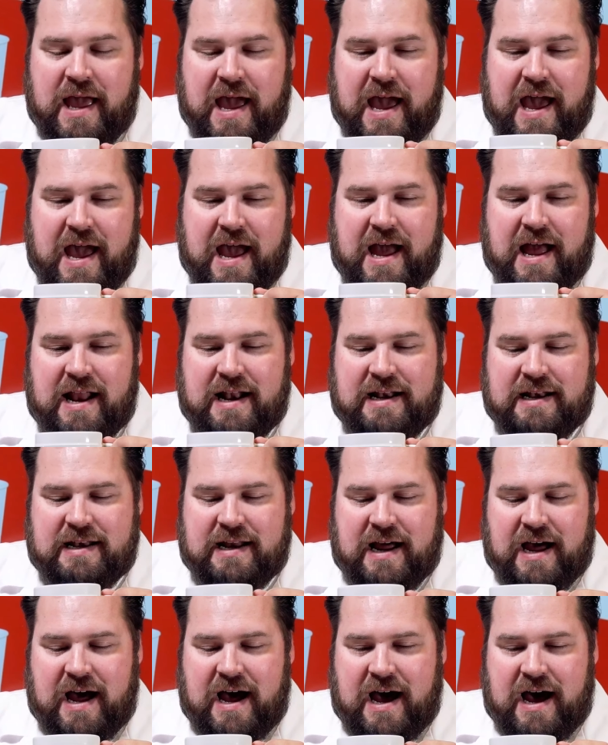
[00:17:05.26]
And
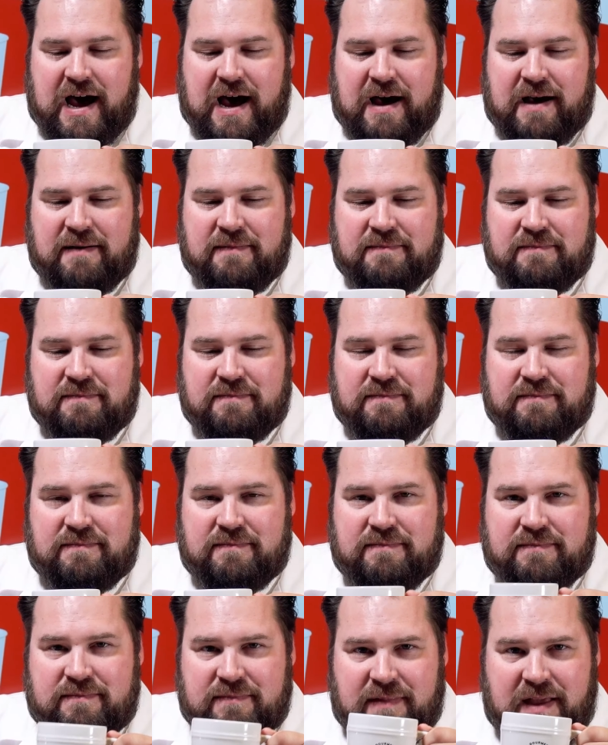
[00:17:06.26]

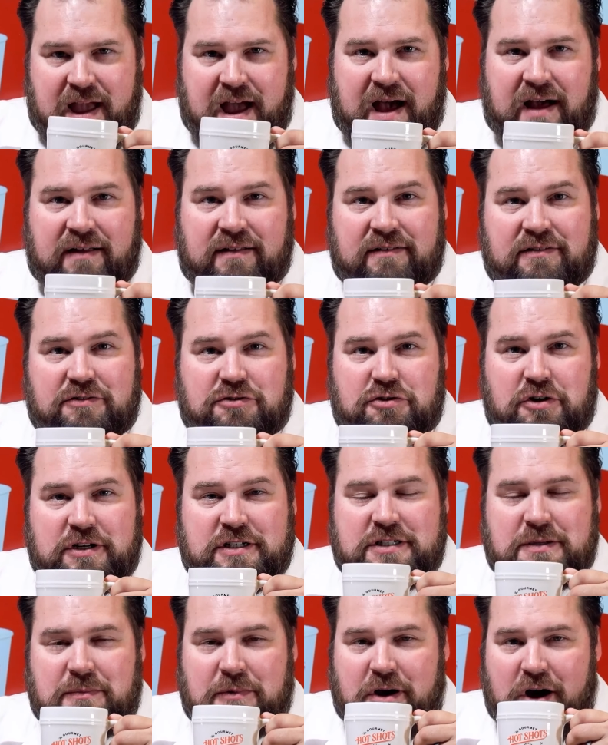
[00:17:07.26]
yeah, drink
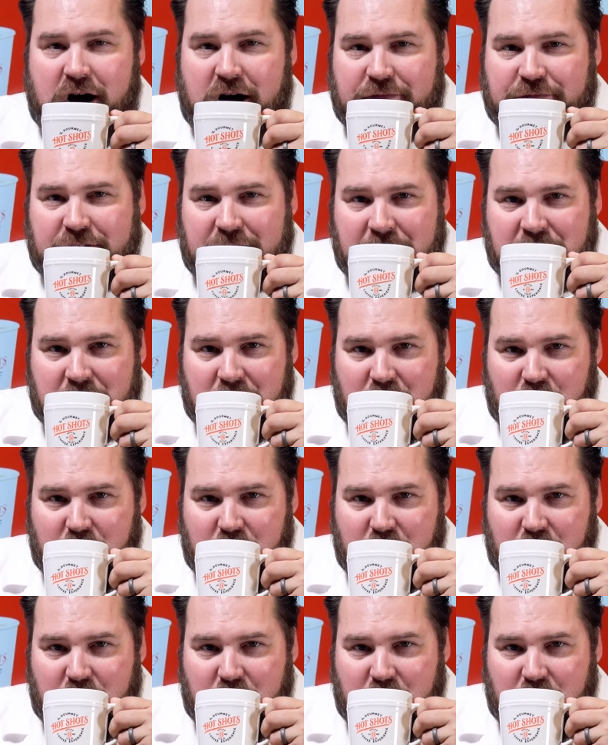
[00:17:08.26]
some coffee.